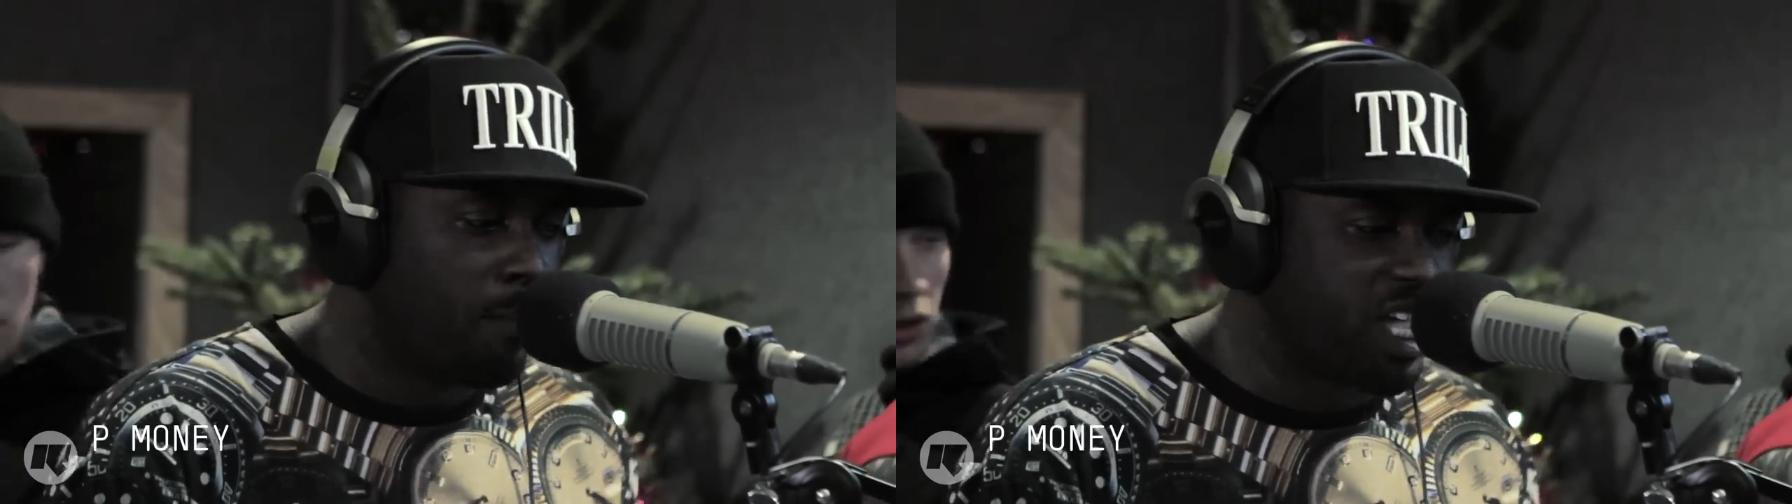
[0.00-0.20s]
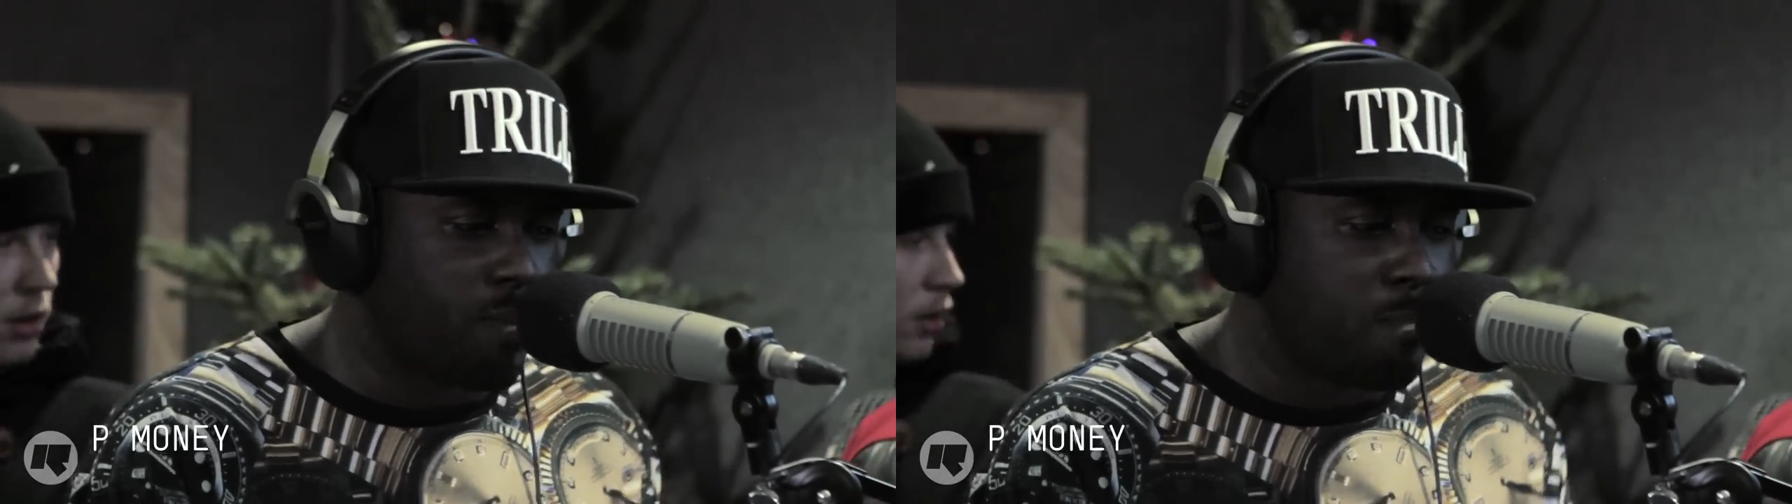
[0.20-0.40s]

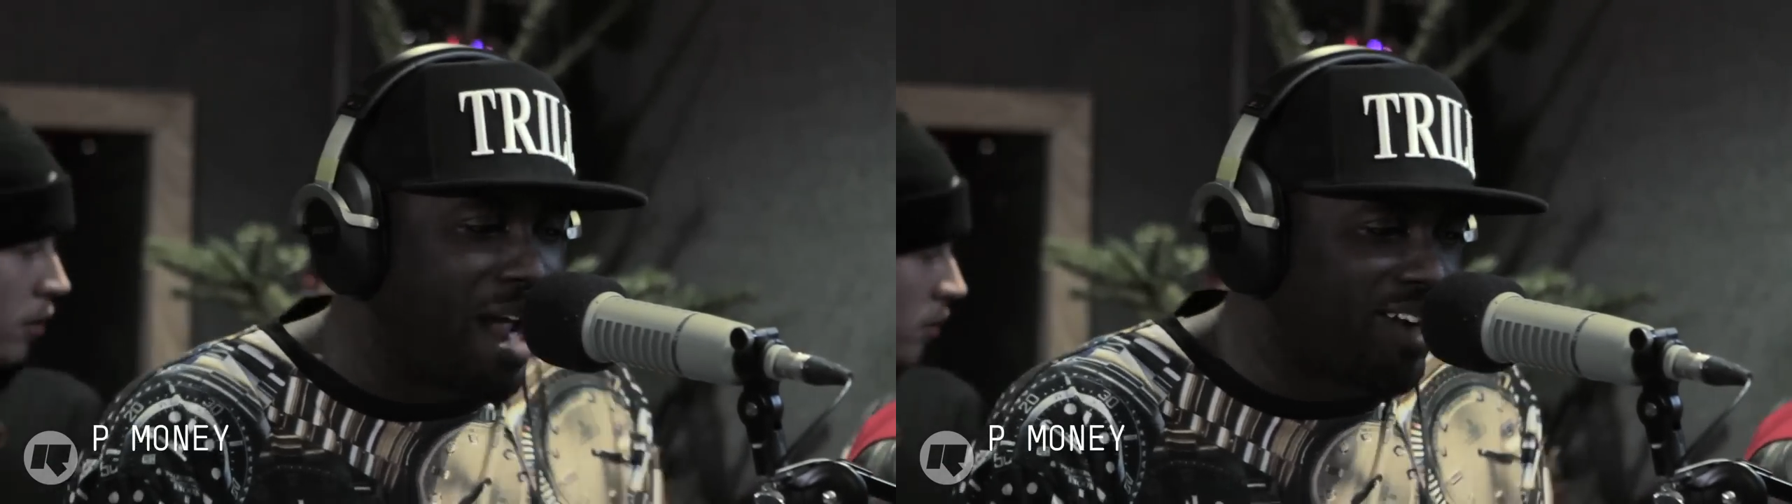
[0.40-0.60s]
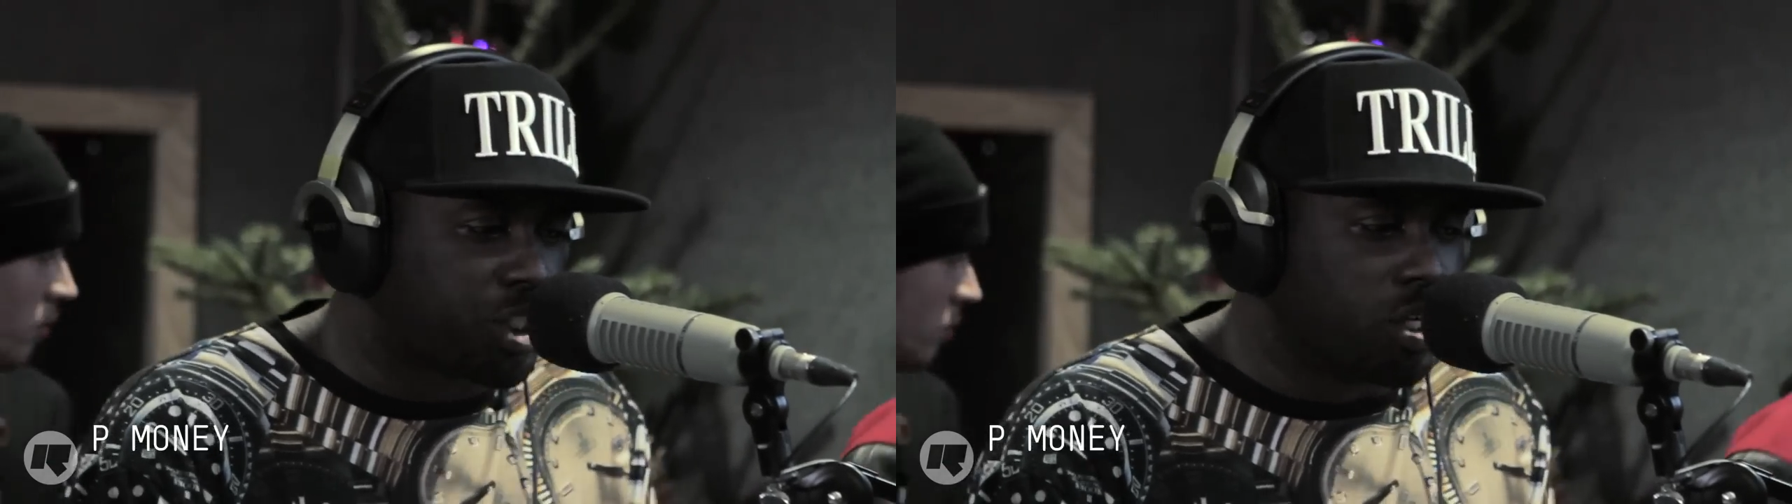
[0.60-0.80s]
Miami
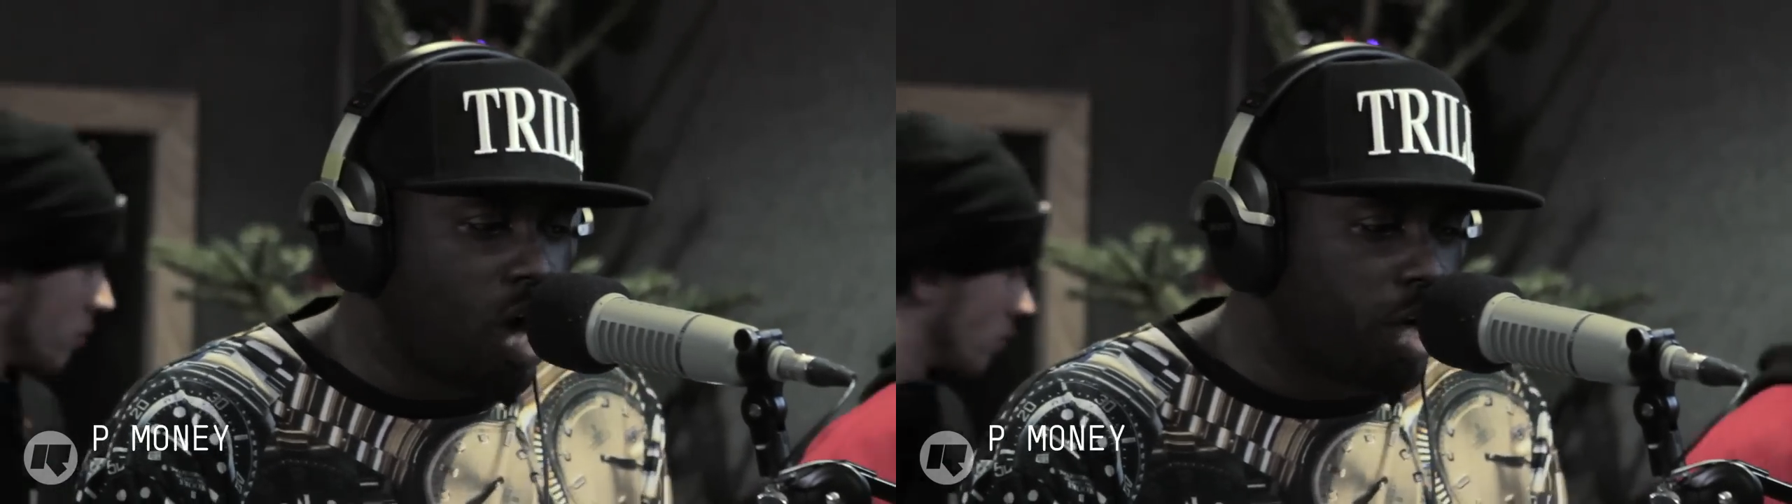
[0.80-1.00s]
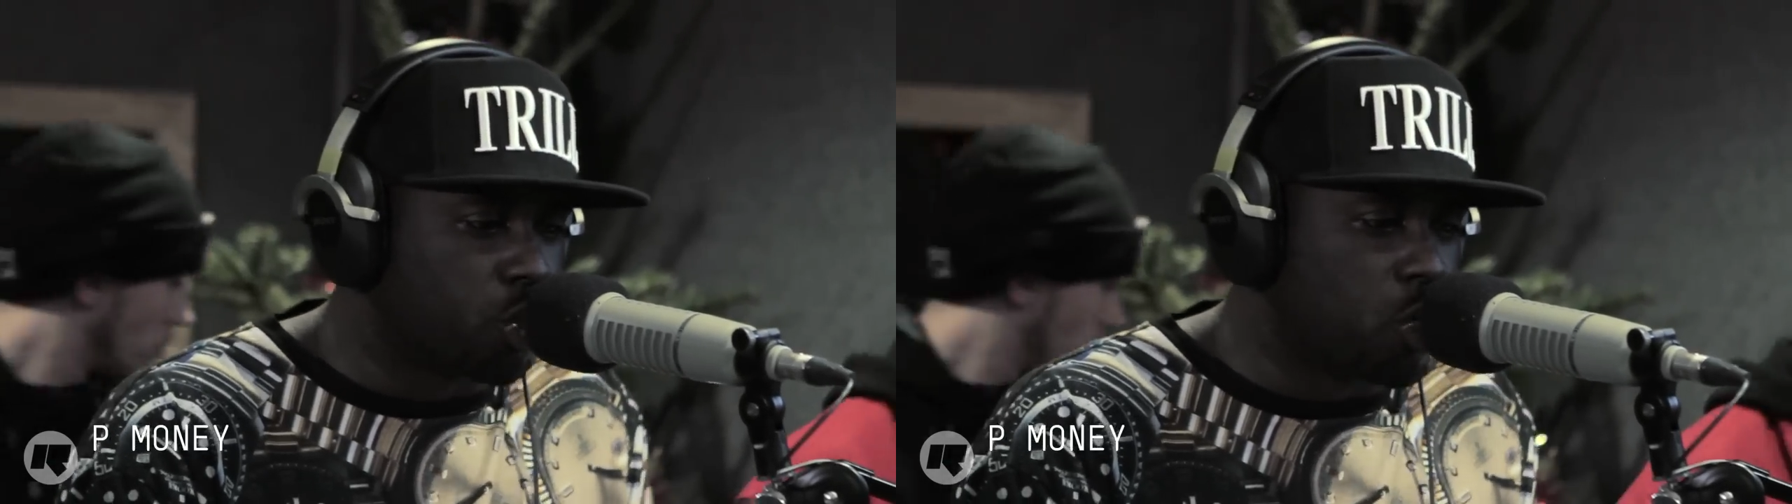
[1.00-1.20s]
barracks got
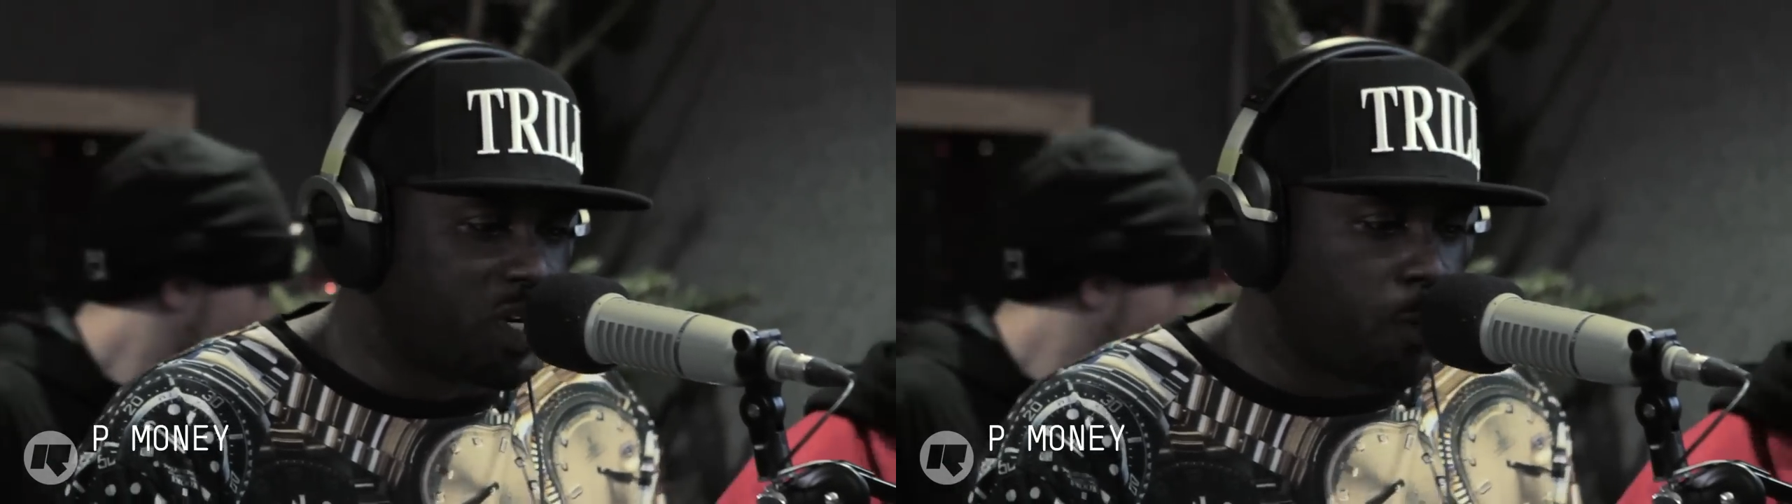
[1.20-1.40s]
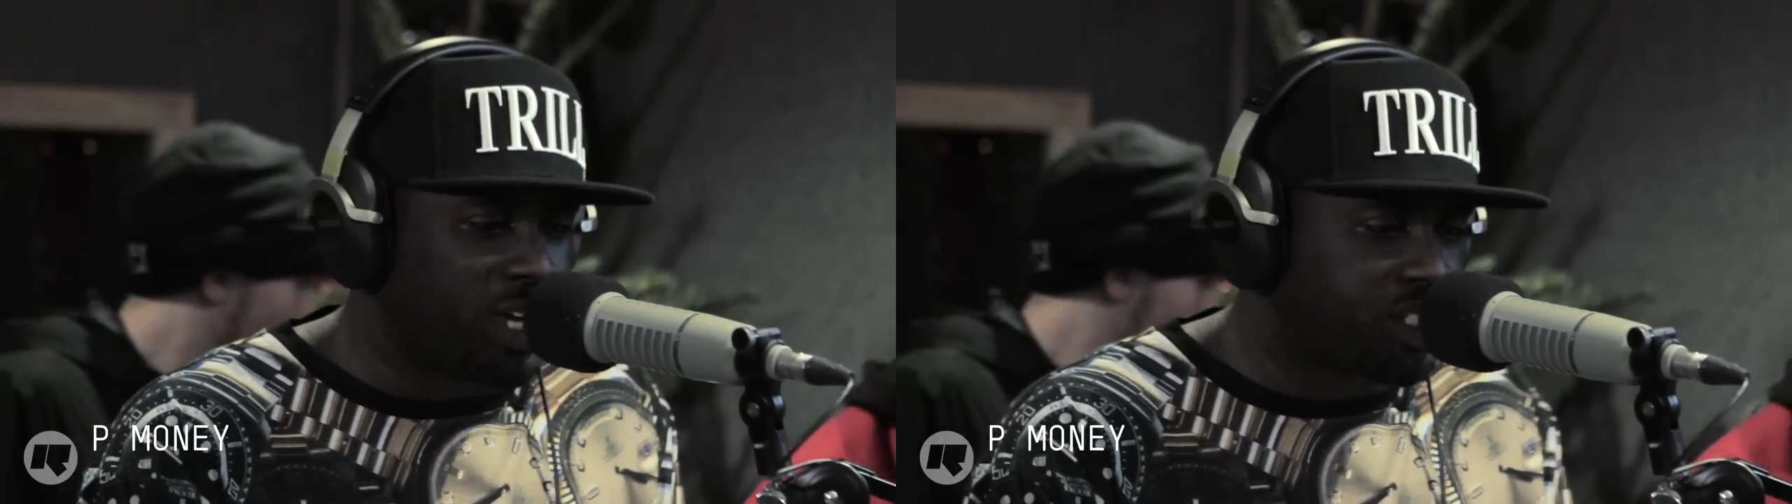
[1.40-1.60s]
nothing to do
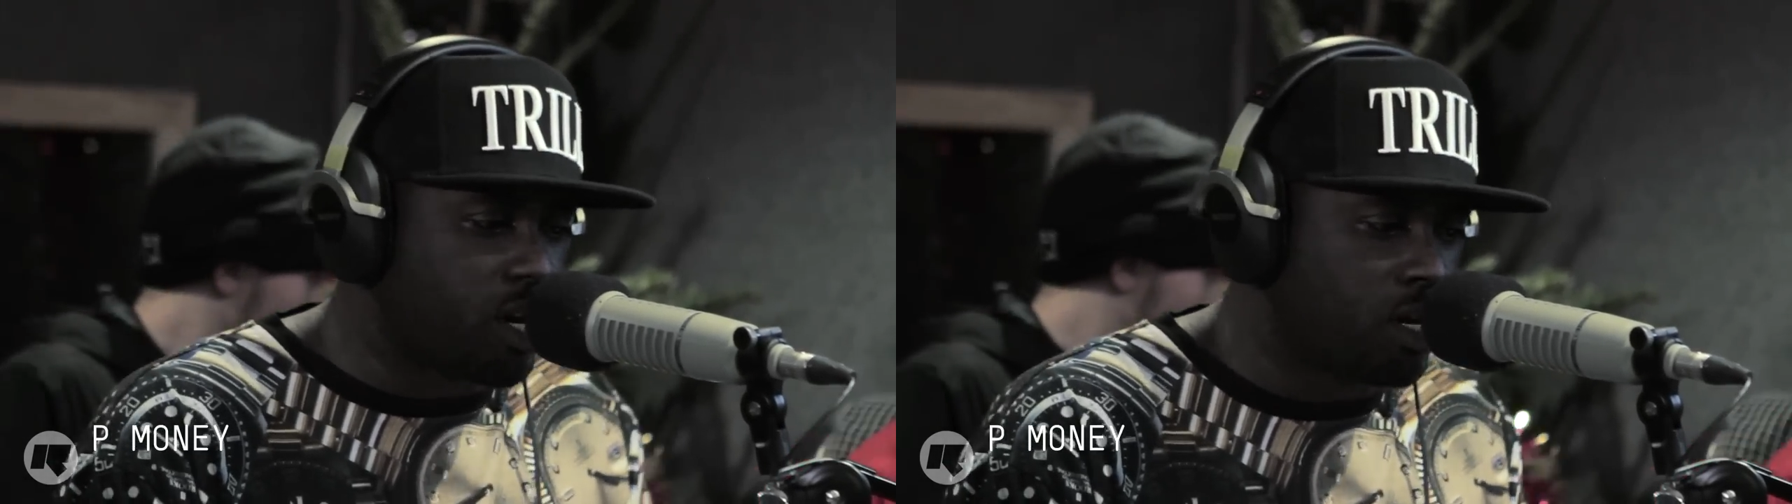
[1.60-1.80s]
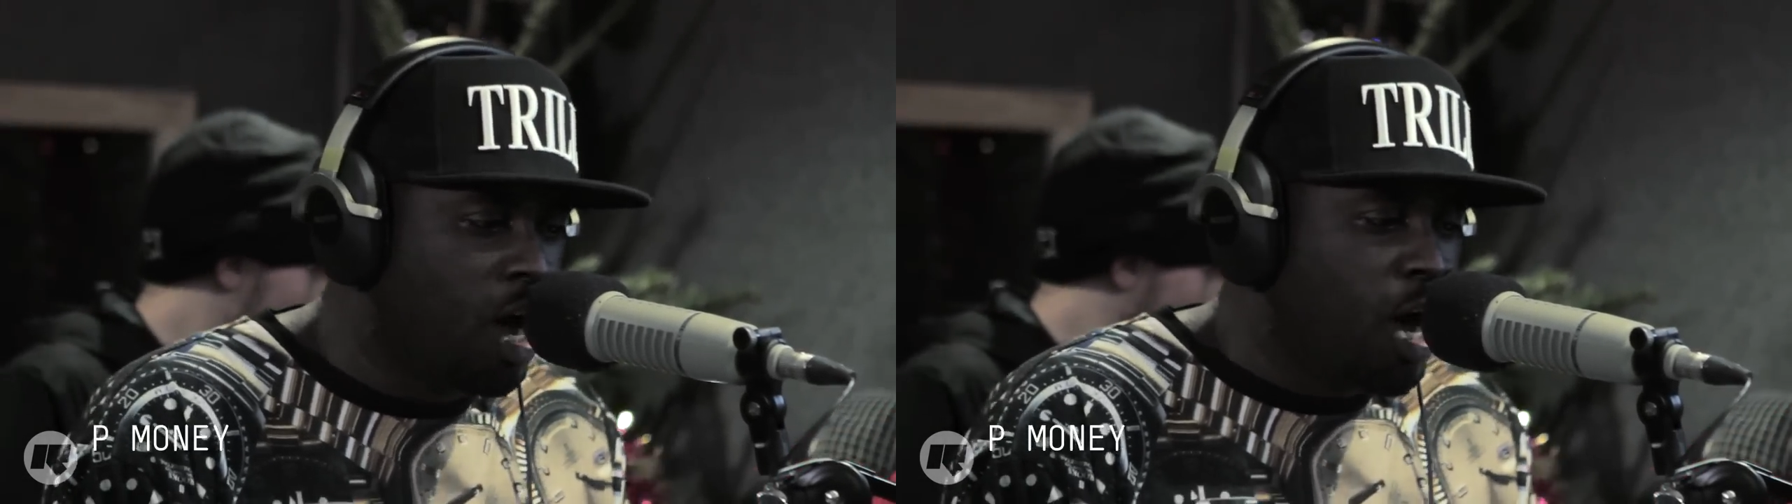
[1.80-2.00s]
with the
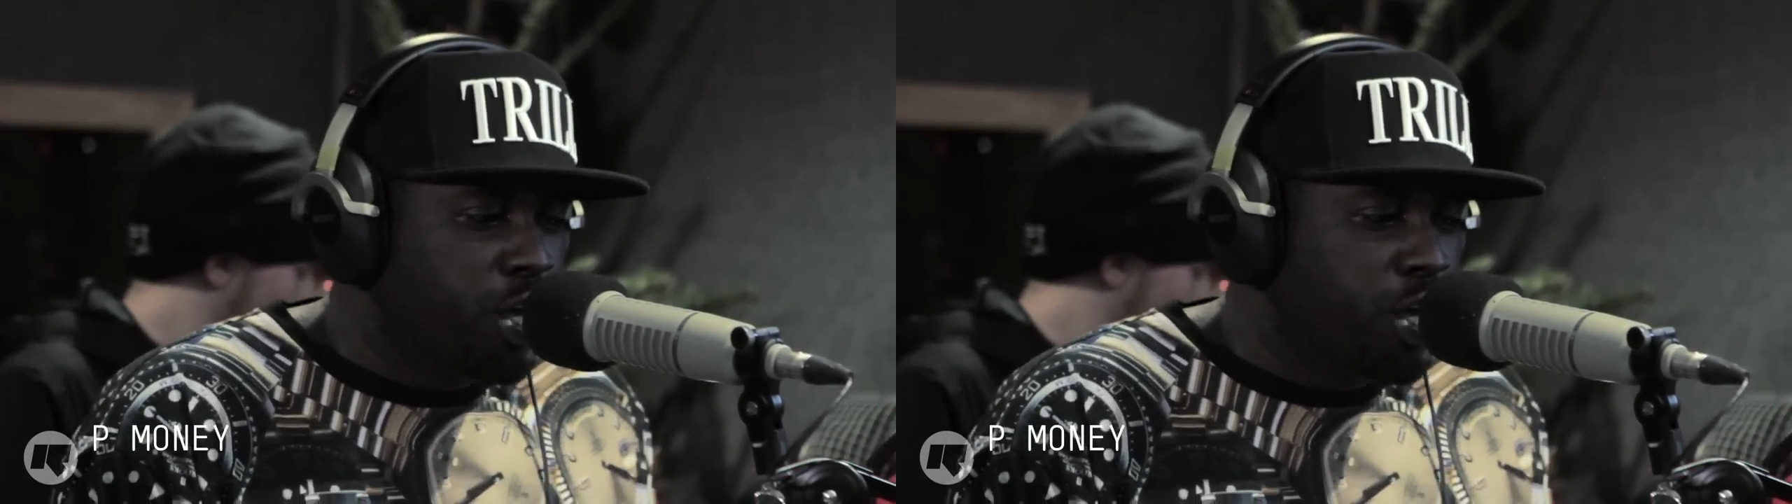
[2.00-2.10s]
president.